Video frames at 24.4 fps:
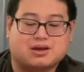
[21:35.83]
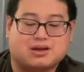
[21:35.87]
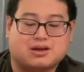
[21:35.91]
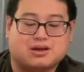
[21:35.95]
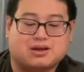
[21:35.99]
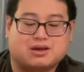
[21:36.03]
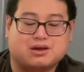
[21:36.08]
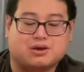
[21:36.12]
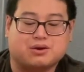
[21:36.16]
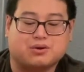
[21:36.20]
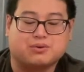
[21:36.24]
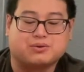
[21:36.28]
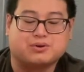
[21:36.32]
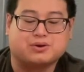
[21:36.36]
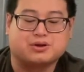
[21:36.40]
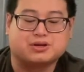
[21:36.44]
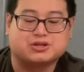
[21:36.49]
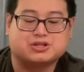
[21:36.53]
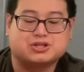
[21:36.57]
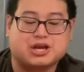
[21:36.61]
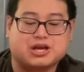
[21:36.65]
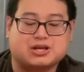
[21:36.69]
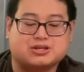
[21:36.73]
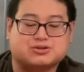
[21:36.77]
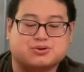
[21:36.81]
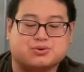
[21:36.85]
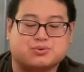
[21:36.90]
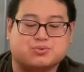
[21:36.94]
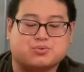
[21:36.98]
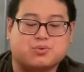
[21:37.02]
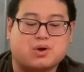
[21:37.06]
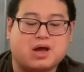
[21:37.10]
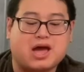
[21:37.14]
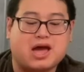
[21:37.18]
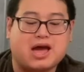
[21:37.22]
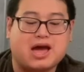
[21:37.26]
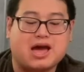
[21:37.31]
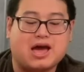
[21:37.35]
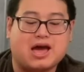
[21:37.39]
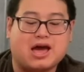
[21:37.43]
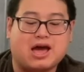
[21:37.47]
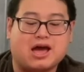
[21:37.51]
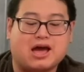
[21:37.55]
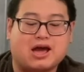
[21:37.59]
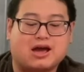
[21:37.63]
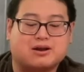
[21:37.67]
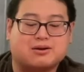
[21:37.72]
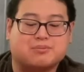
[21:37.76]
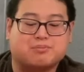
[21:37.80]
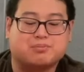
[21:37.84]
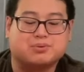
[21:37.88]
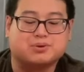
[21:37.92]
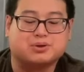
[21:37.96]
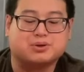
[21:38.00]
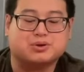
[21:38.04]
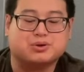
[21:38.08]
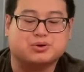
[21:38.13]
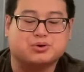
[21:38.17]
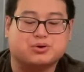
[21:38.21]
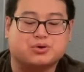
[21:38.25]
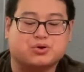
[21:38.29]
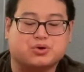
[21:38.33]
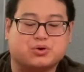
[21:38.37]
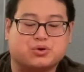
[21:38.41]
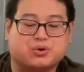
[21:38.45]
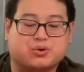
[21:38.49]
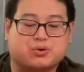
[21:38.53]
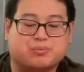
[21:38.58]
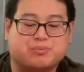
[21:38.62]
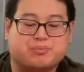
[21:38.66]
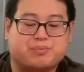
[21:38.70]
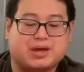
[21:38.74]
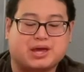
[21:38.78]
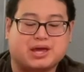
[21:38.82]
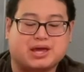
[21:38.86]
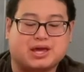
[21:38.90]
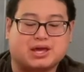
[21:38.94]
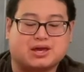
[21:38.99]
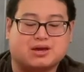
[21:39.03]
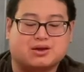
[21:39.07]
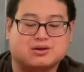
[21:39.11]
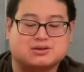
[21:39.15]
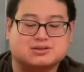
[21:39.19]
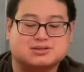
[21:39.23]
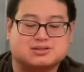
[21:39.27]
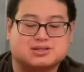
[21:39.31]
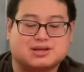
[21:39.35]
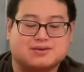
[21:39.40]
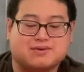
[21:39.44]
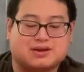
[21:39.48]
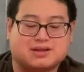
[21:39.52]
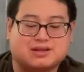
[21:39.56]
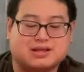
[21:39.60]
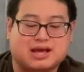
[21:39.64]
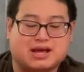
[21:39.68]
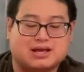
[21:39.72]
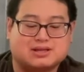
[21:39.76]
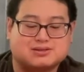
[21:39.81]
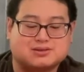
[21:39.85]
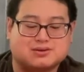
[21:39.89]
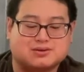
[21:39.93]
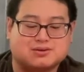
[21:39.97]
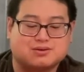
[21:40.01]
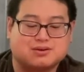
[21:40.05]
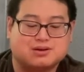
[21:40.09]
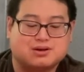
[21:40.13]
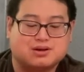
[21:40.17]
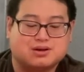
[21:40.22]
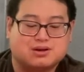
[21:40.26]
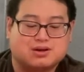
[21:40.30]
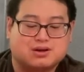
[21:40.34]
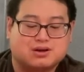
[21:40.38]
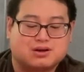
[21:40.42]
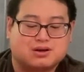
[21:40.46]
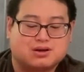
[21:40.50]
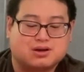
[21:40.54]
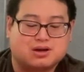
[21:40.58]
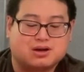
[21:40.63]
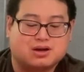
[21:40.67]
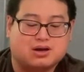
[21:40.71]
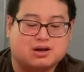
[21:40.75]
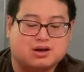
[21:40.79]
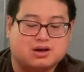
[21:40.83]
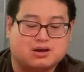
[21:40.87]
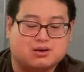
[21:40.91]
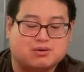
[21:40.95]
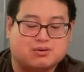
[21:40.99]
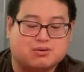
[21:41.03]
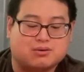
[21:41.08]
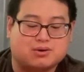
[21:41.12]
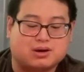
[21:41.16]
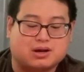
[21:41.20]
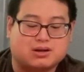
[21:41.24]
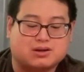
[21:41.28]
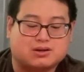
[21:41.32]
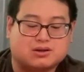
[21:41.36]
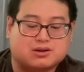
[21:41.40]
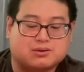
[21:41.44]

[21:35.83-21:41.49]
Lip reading: hue, you can change to red, blue, pink, and stuff like that. So hold on,